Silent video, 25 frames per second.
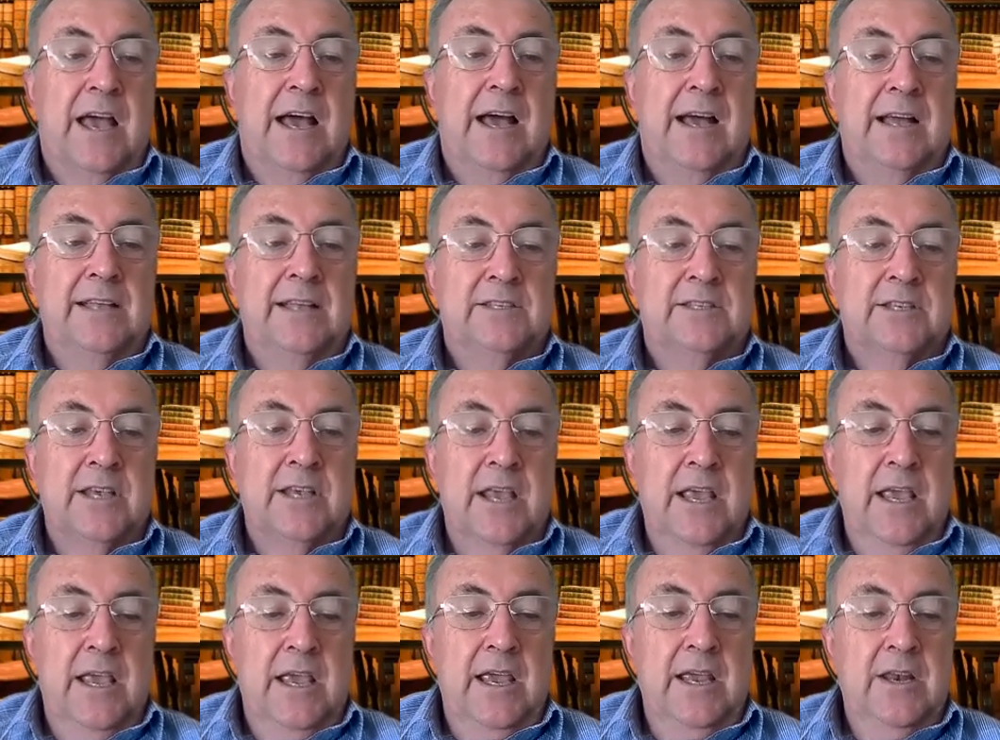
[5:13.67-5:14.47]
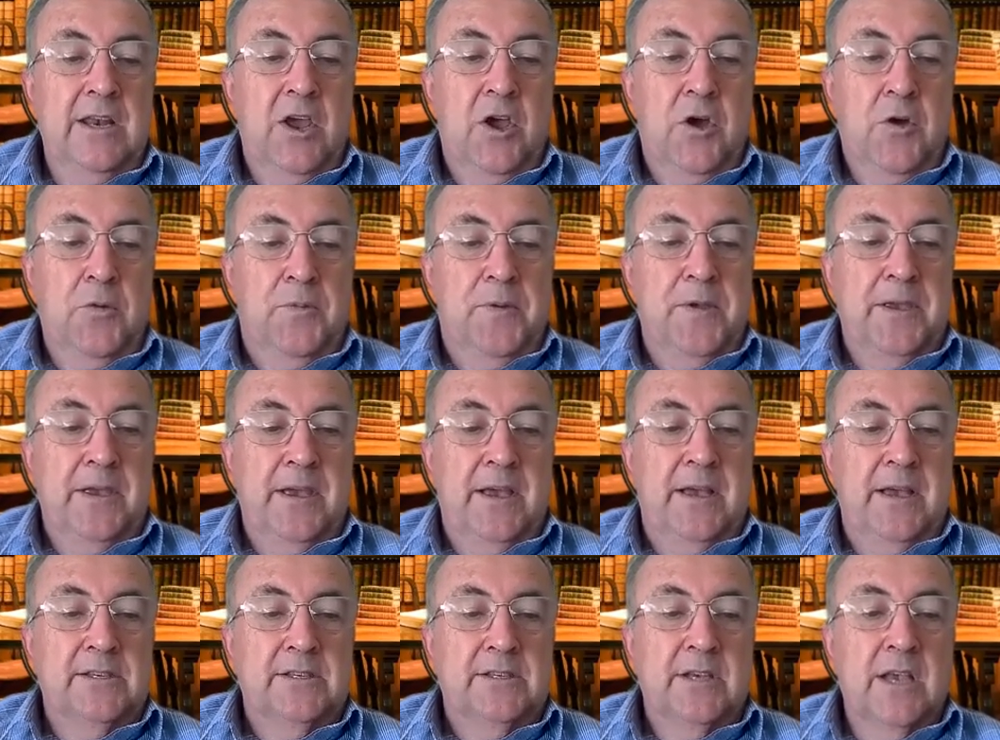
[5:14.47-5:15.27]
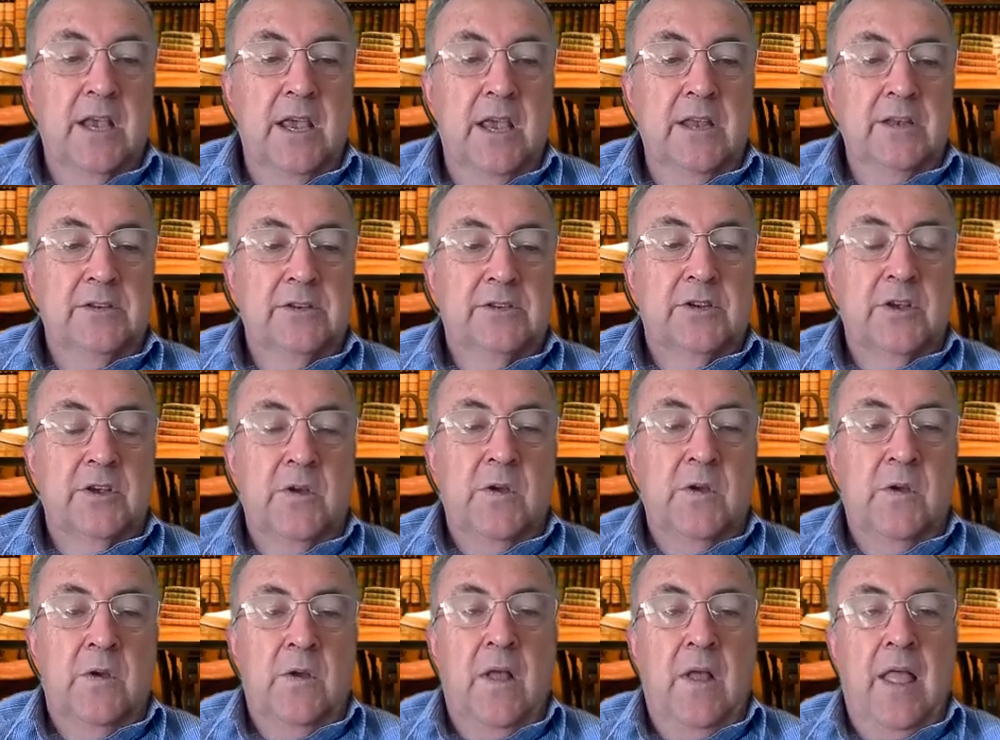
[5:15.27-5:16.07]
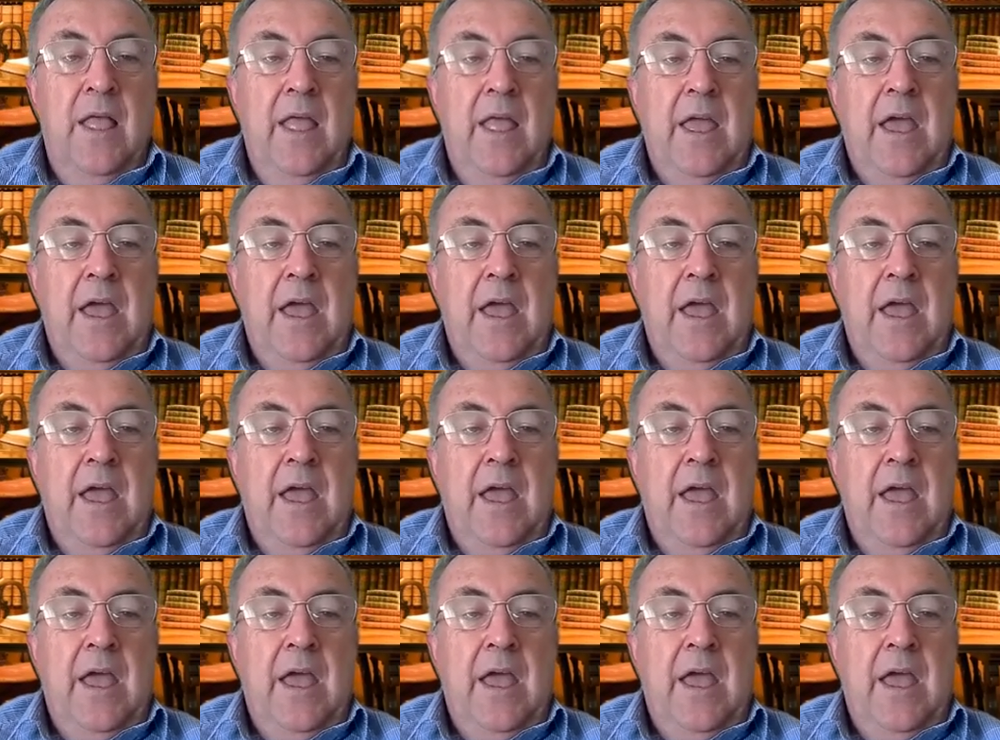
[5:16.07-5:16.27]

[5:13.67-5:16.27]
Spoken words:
arts in helping us to